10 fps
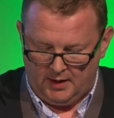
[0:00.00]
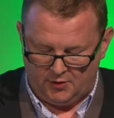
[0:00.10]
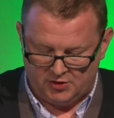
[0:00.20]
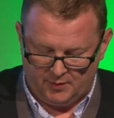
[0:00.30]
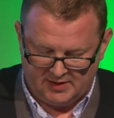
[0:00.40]
It
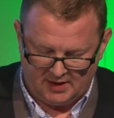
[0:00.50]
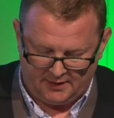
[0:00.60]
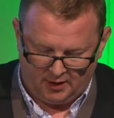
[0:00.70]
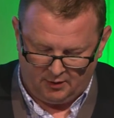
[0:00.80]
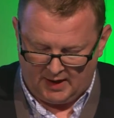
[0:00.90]
used to be
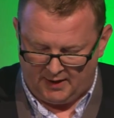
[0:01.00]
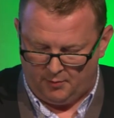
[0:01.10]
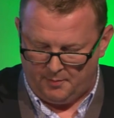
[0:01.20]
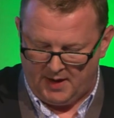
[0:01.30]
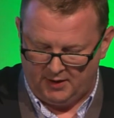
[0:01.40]
said that you
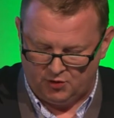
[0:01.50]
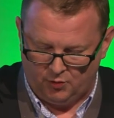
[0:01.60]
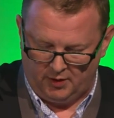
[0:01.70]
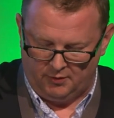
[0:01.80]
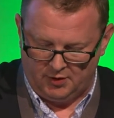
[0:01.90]
cannot manage
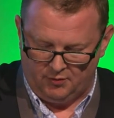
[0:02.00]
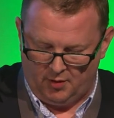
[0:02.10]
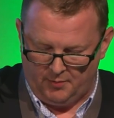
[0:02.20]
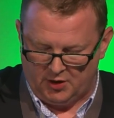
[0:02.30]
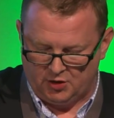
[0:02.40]
what you do
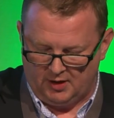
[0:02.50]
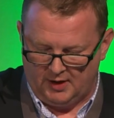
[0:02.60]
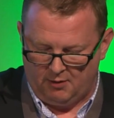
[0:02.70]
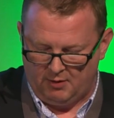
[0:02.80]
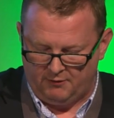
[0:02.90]
not measure.
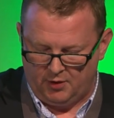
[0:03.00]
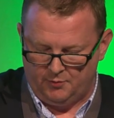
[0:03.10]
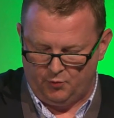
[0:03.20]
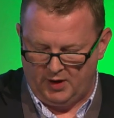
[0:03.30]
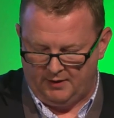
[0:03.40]
However,
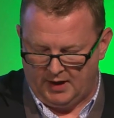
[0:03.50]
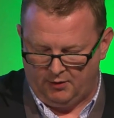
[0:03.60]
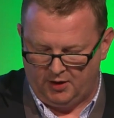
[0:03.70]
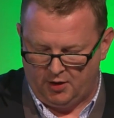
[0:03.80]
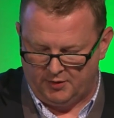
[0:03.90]
we are now
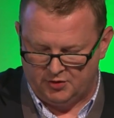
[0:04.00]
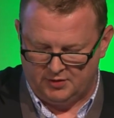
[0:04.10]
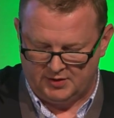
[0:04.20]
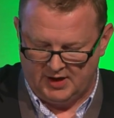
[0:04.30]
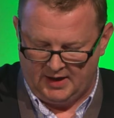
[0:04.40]
encouraged
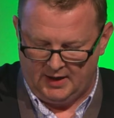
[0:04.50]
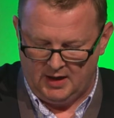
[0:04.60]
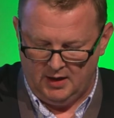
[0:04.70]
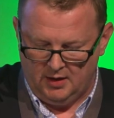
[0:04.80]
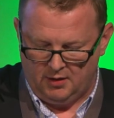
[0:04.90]
to say
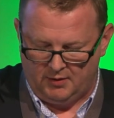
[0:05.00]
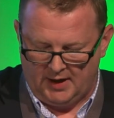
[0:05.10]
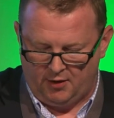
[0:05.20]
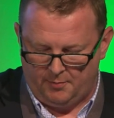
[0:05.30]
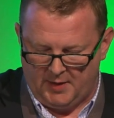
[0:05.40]
you
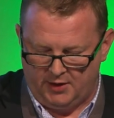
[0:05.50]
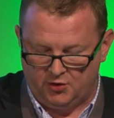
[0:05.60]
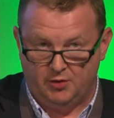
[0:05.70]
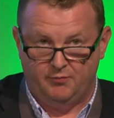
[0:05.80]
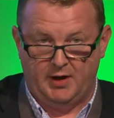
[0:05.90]
cannot
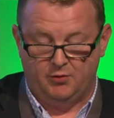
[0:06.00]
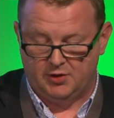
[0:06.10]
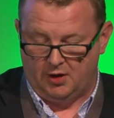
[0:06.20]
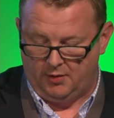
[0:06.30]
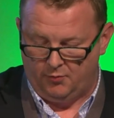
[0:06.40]
manage in real
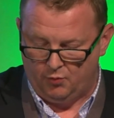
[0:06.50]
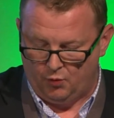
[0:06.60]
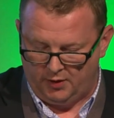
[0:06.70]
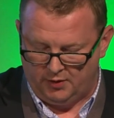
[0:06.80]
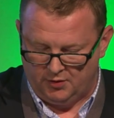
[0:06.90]
time
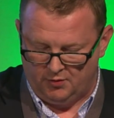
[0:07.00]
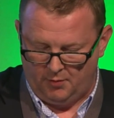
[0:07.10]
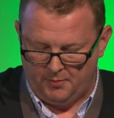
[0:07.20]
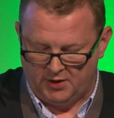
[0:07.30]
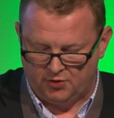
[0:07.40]
what you do
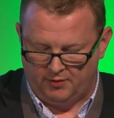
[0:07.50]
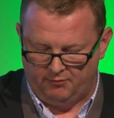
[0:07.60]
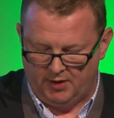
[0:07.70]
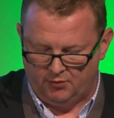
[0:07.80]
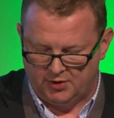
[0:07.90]
not measure in real